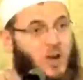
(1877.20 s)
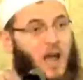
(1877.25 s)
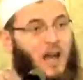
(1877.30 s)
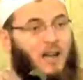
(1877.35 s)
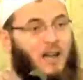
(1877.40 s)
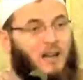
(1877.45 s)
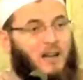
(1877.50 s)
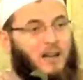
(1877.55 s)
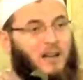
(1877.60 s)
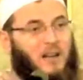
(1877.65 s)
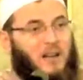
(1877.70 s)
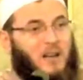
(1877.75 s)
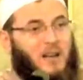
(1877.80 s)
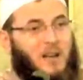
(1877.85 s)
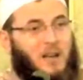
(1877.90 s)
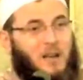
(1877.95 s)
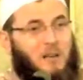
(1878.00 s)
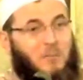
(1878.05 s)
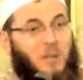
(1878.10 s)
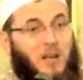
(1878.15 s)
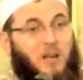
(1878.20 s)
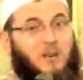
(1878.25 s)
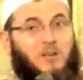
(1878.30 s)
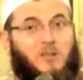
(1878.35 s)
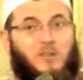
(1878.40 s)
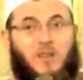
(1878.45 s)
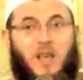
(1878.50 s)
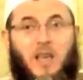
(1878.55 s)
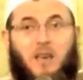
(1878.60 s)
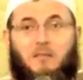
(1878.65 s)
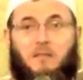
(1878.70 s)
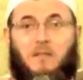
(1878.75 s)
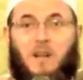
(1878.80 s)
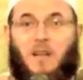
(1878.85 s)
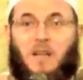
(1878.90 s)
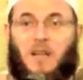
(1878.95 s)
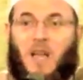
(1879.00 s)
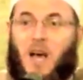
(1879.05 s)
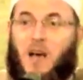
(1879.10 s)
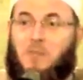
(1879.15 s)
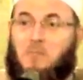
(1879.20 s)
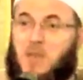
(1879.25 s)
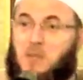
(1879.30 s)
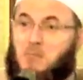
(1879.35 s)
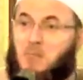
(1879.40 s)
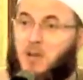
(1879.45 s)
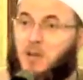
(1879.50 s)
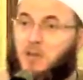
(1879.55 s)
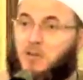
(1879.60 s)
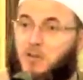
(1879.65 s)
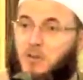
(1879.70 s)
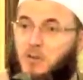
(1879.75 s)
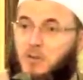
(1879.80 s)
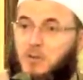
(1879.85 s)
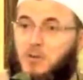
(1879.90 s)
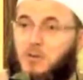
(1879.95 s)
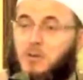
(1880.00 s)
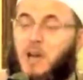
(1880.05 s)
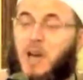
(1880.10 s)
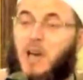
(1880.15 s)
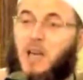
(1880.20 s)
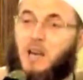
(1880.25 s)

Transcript: child. Because every time I make sujood,